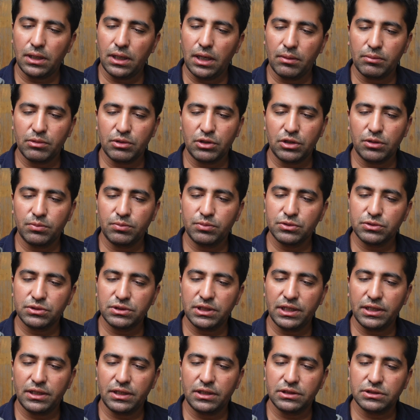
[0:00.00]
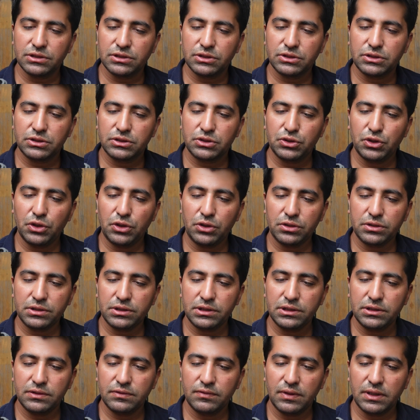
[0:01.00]
I'm gonna put around
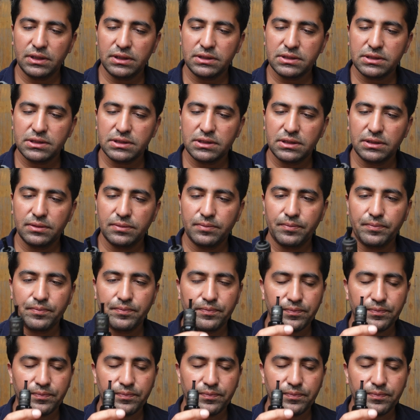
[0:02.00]
13 watts.